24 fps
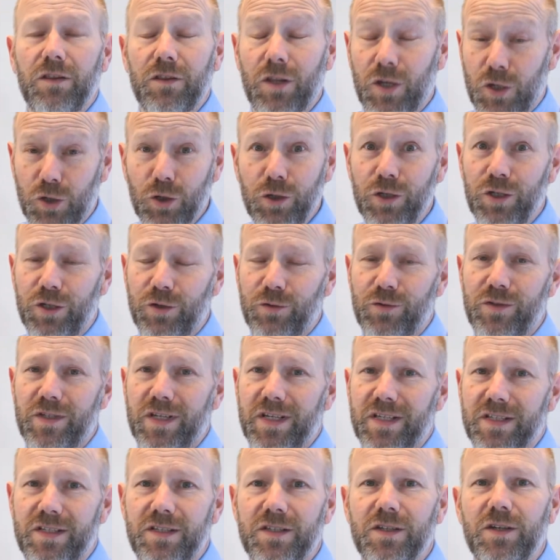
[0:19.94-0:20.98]
The good news
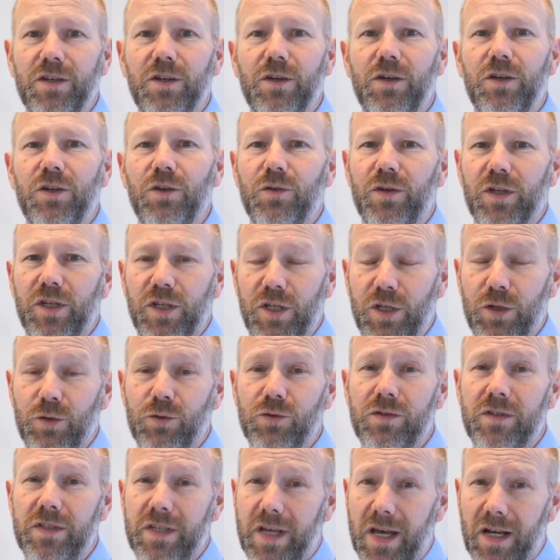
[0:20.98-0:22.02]
is you can
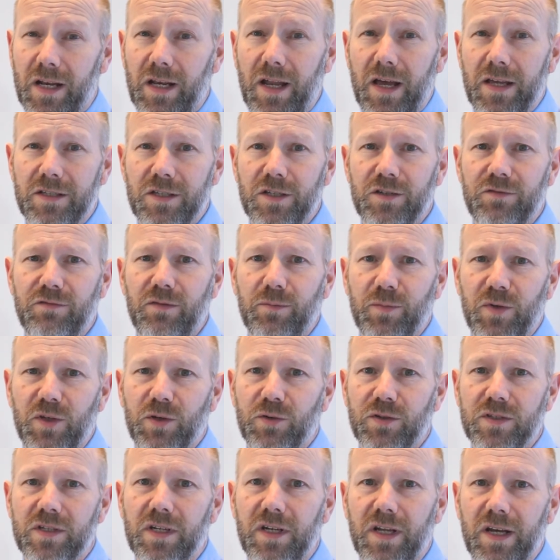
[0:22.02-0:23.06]
use the analyzers from
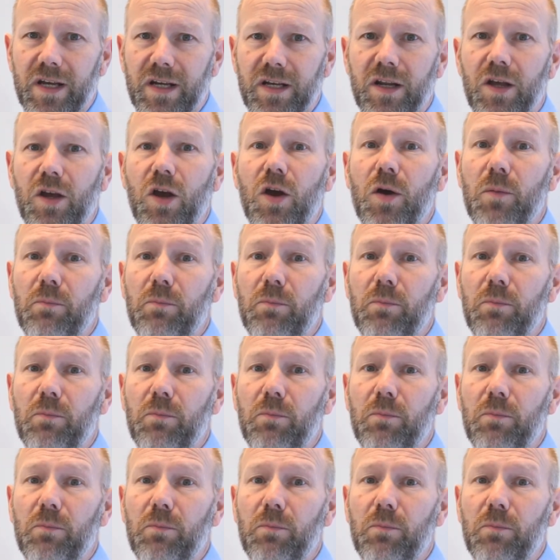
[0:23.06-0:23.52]
Q-Interline